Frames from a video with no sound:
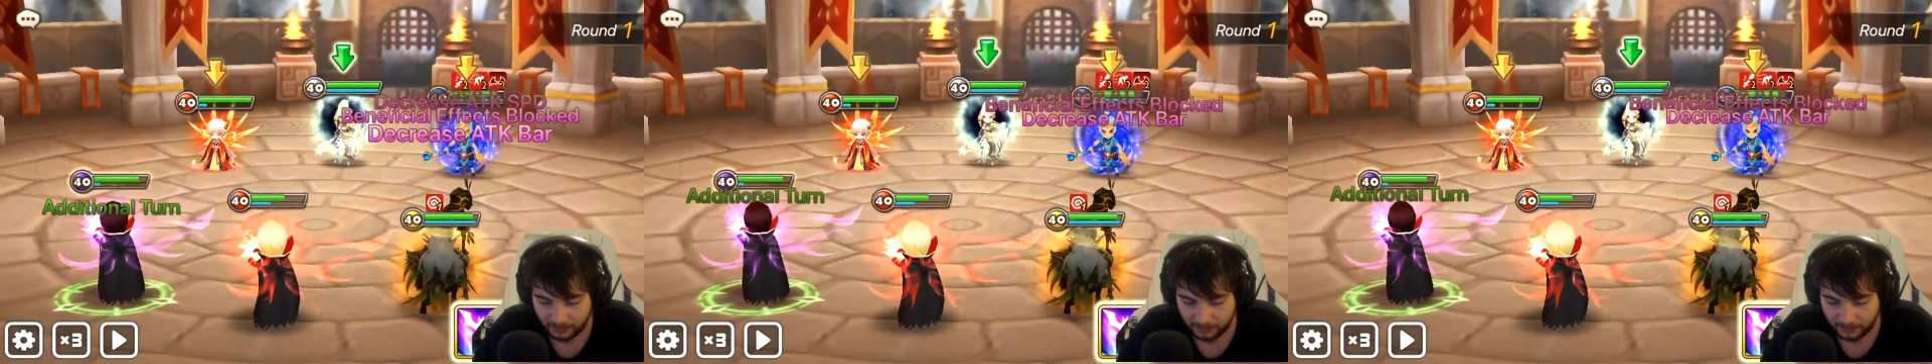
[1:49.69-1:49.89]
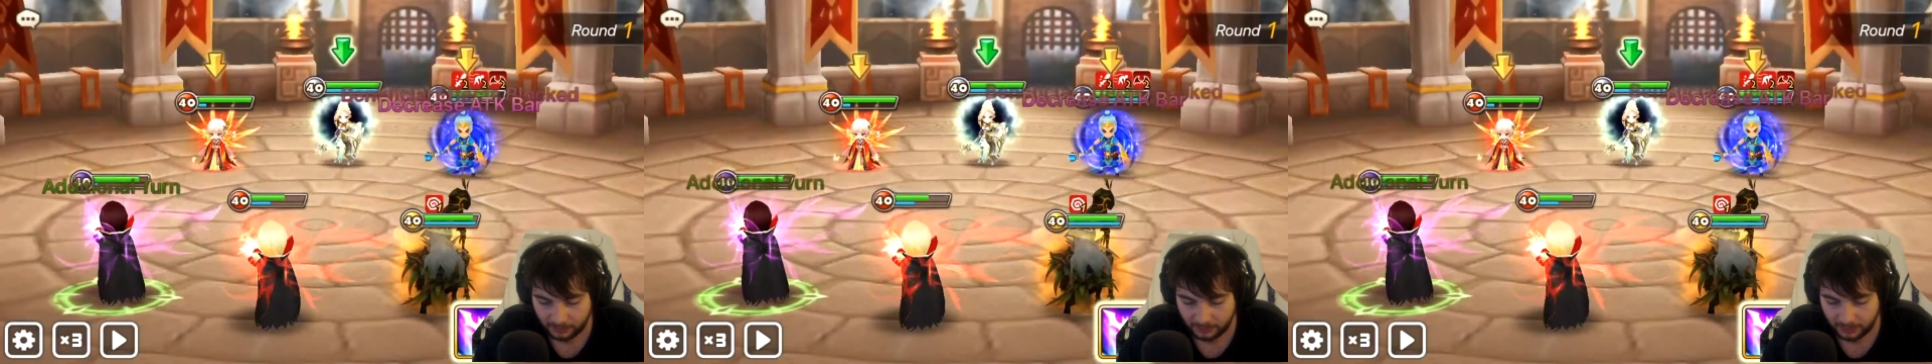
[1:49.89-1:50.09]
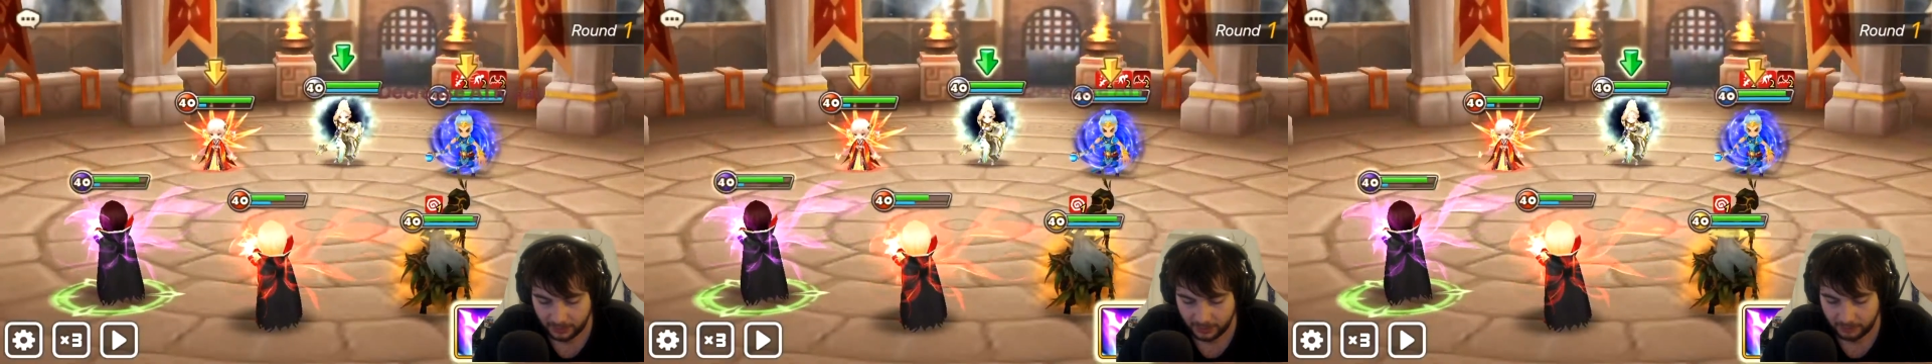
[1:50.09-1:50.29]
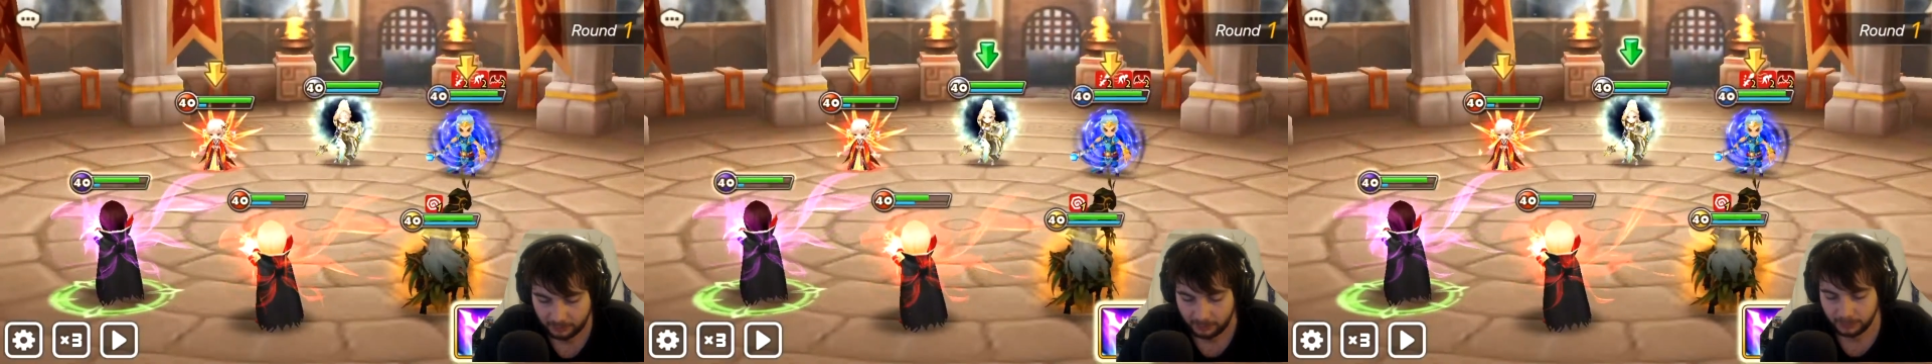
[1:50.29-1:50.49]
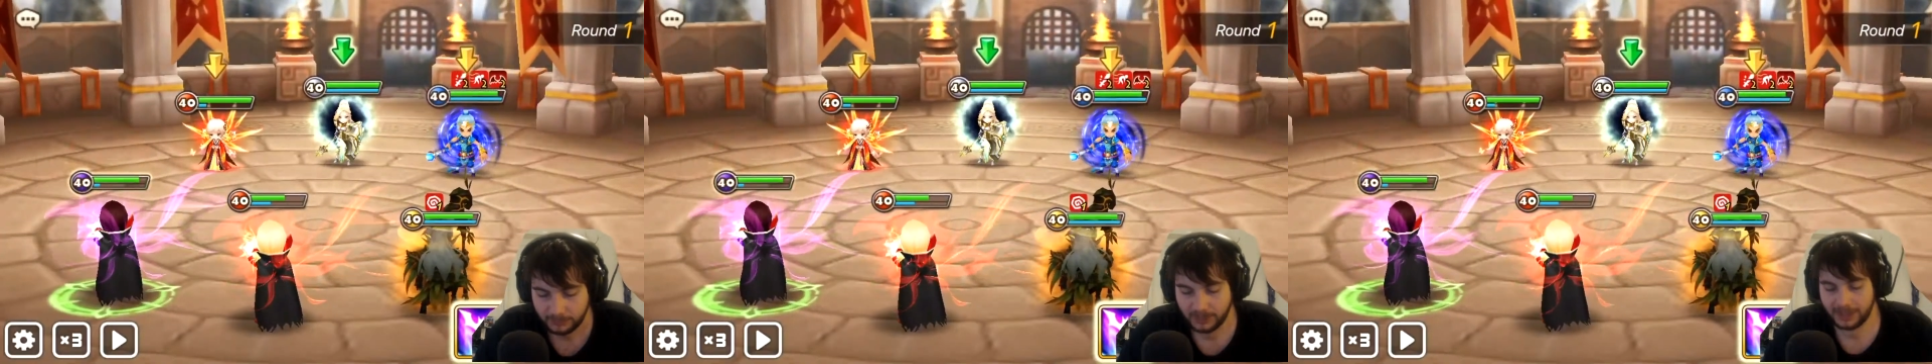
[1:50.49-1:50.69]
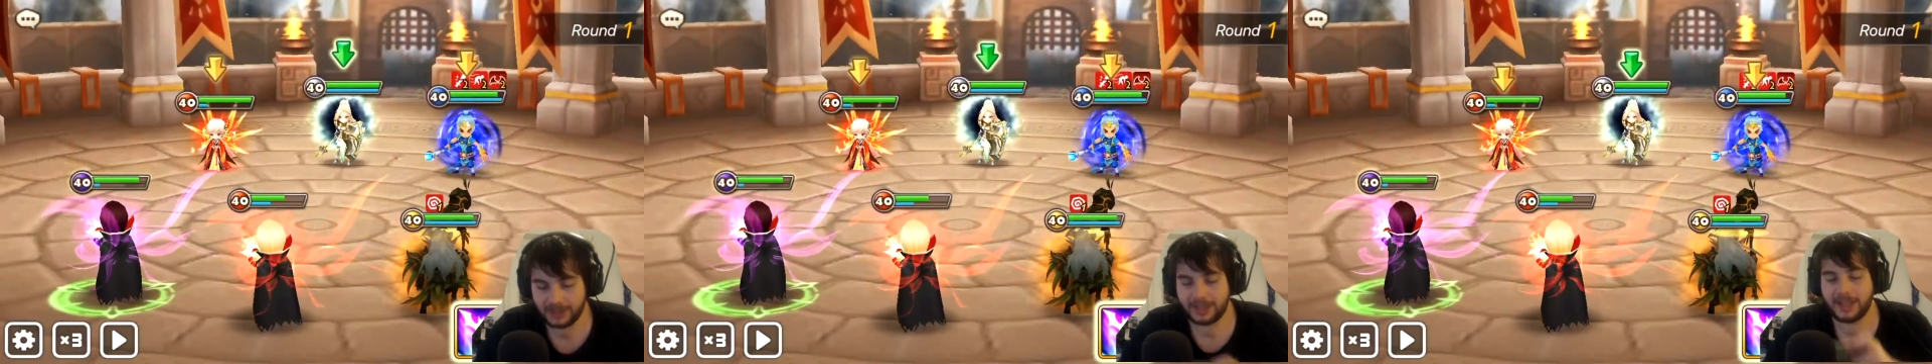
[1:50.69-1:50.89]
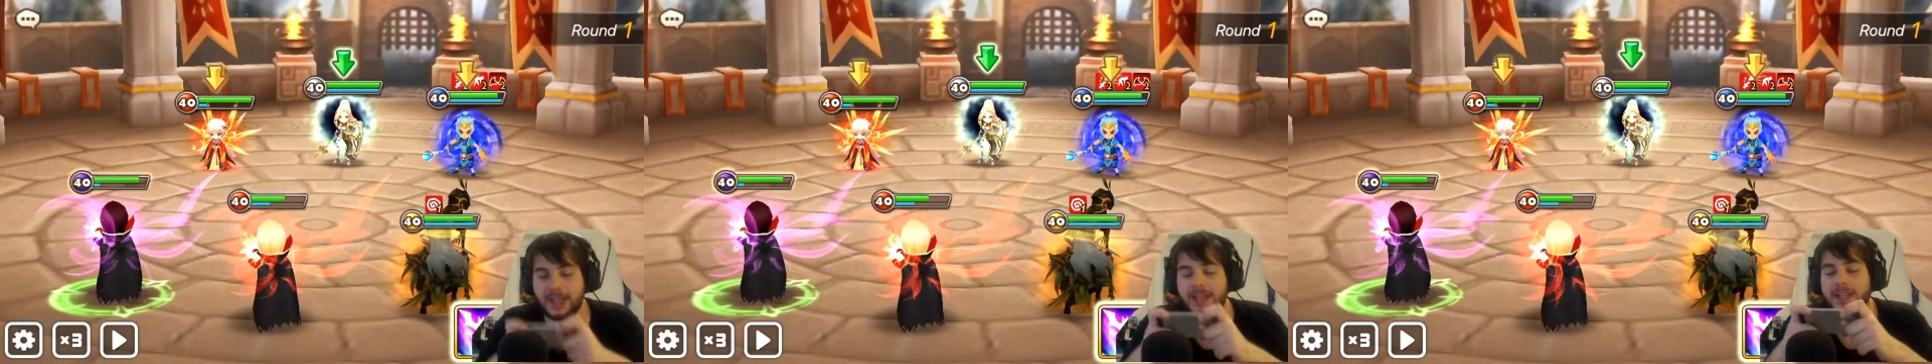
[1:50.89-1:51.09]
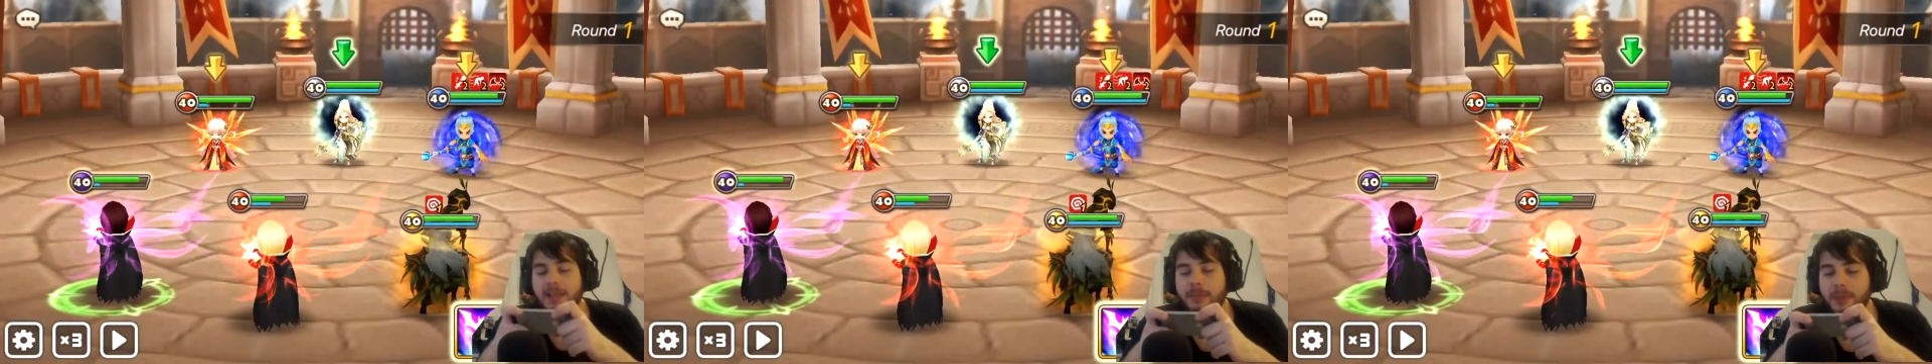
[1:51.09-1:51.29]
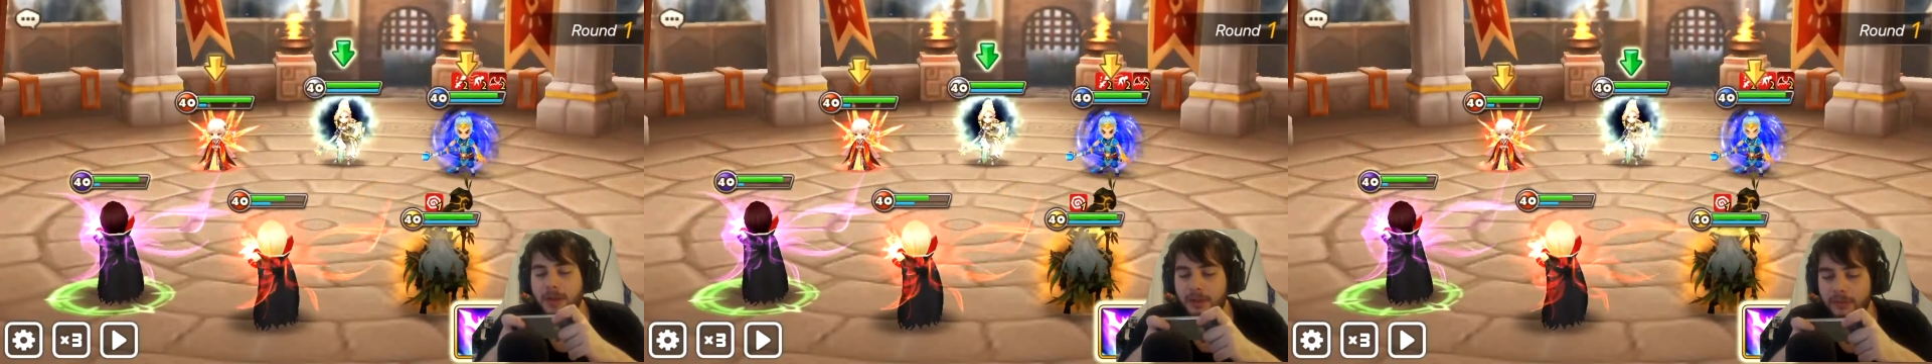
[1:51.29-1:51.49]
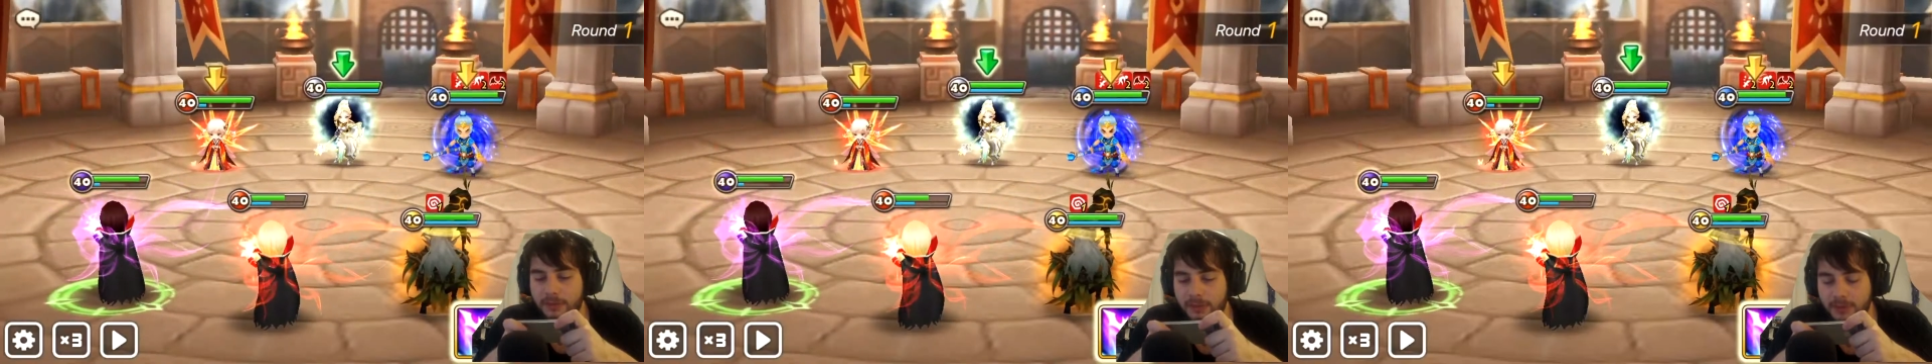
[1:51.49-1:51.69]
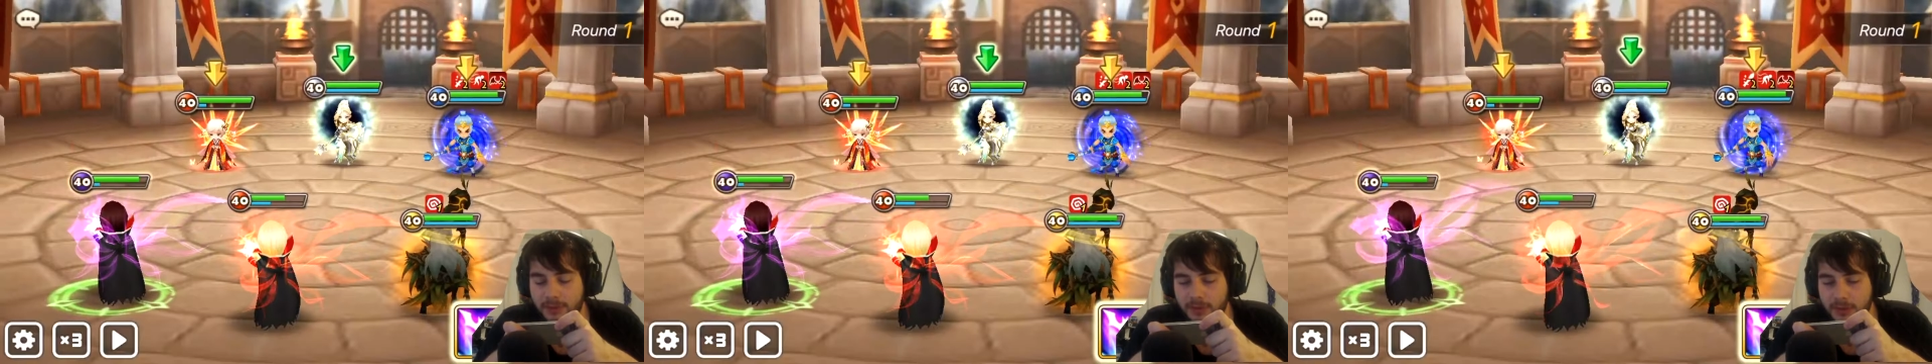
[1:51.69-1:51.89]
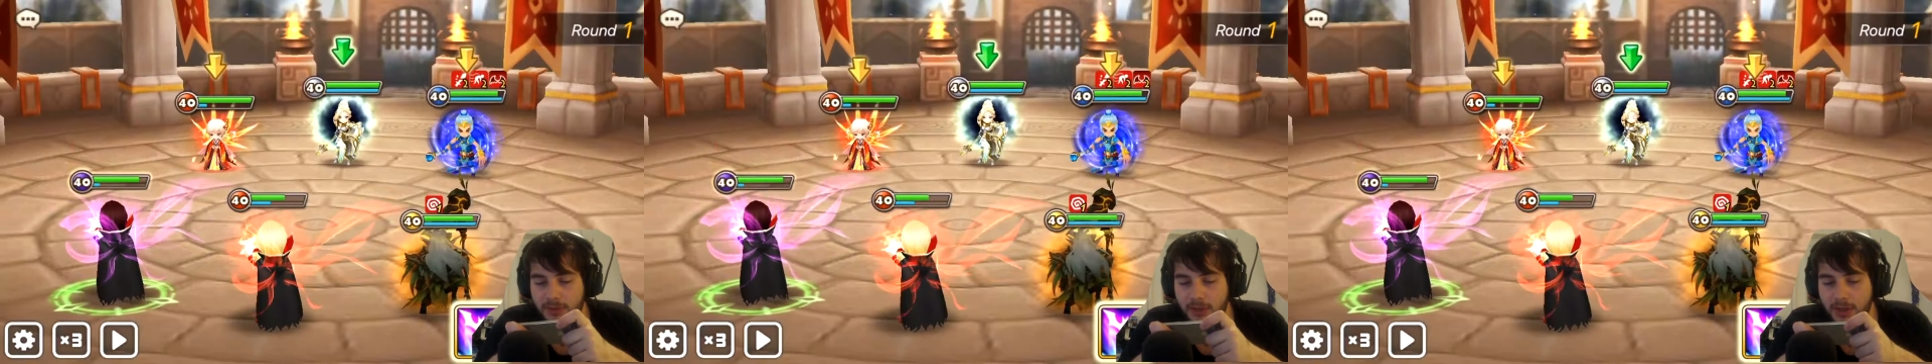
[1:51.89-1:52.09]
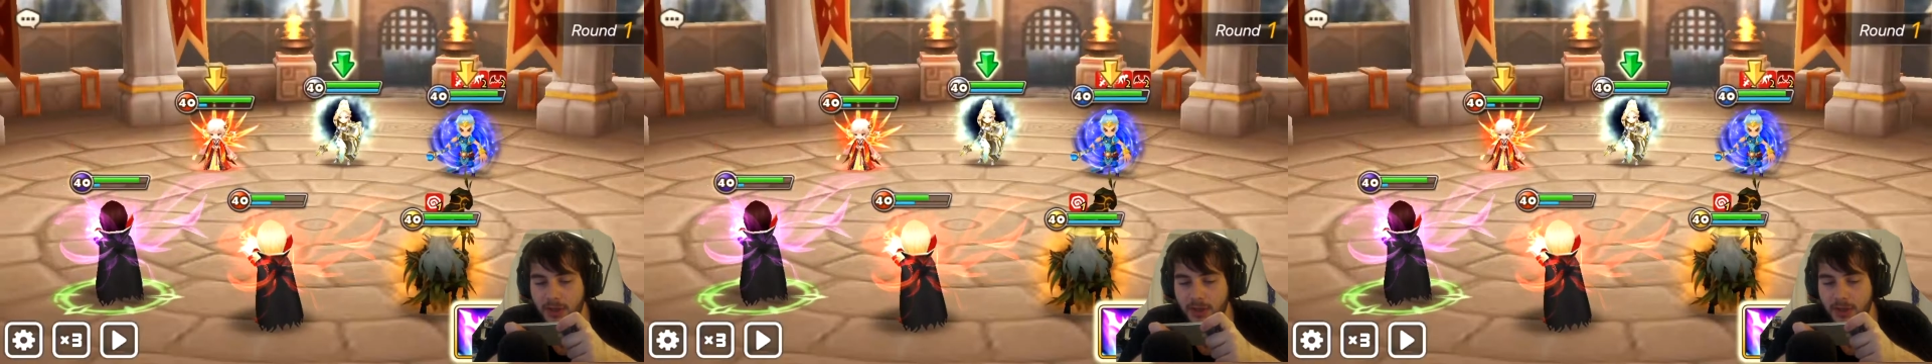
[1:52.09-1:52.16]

prevent him from getting any buffs.